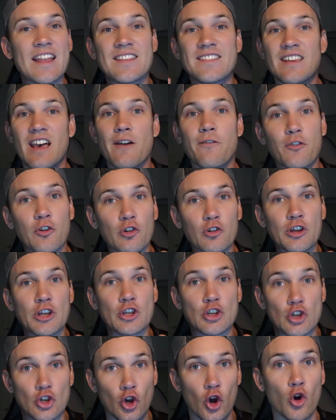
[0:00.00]
Definitely
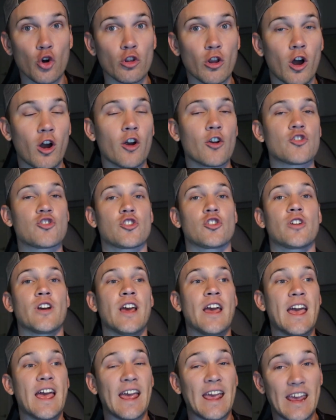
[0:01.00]
go larger
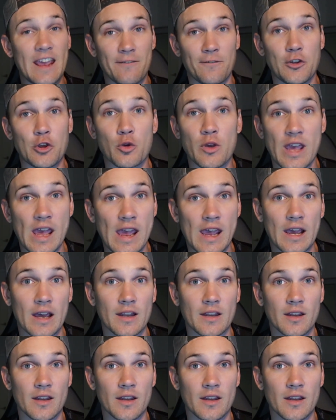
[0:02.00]
if you can.